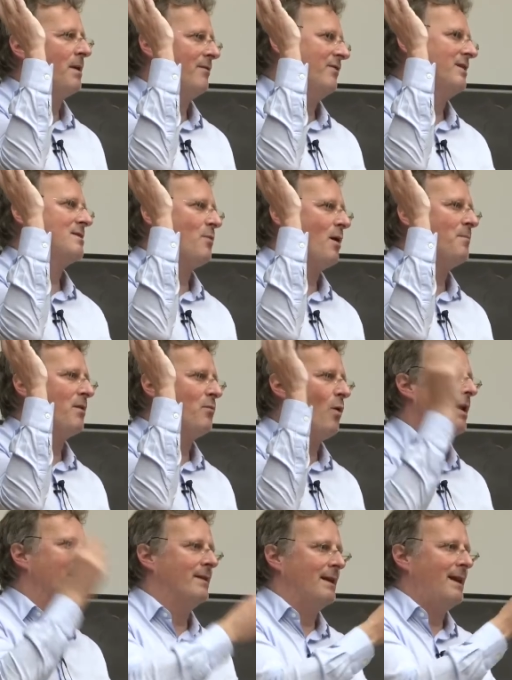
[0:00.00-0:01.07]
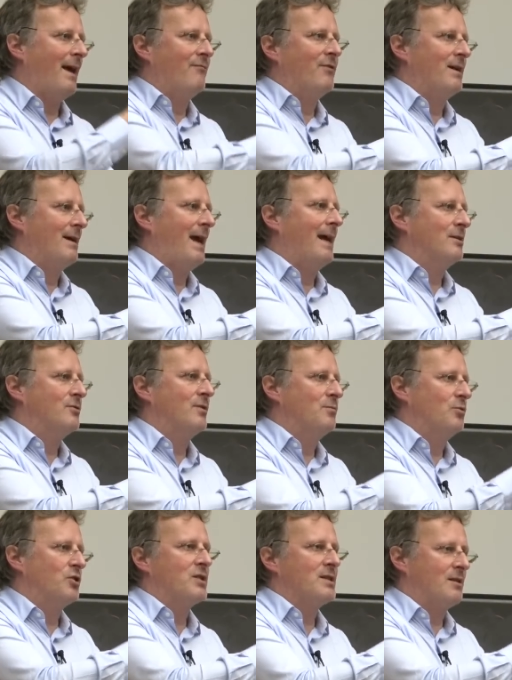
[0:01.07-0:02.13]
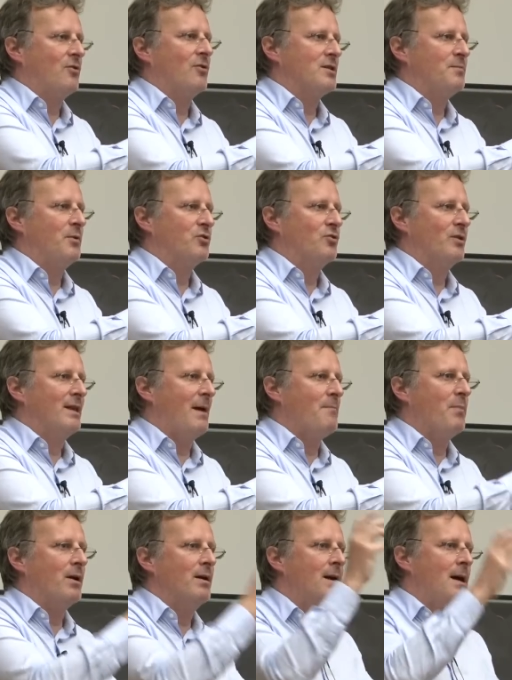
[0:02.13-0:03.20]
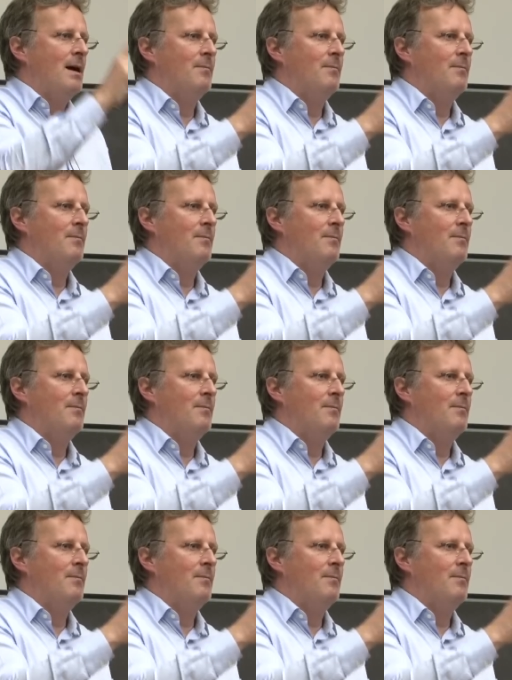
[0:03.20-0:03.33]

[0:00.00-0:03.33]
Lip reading: if it's one by one, then every entry would just correspond to a number,